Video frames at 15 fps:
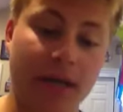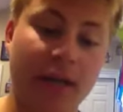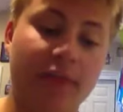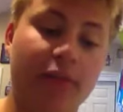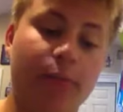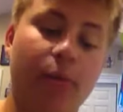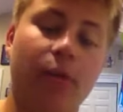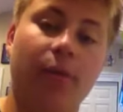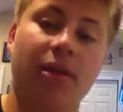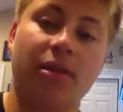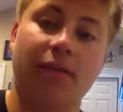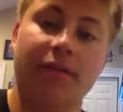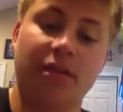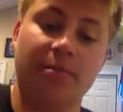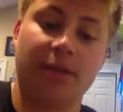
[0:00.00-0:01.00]
never bring
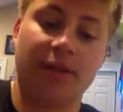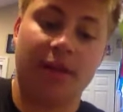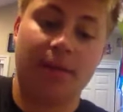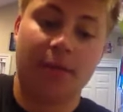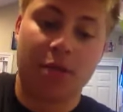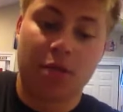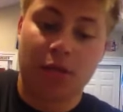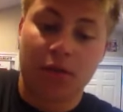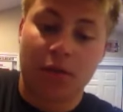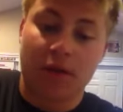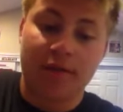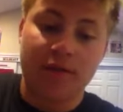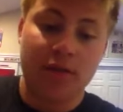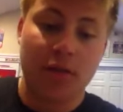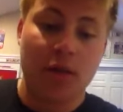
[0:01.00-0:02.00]
myself to spend that much on
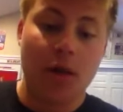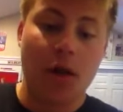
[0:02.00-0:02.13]
gloves.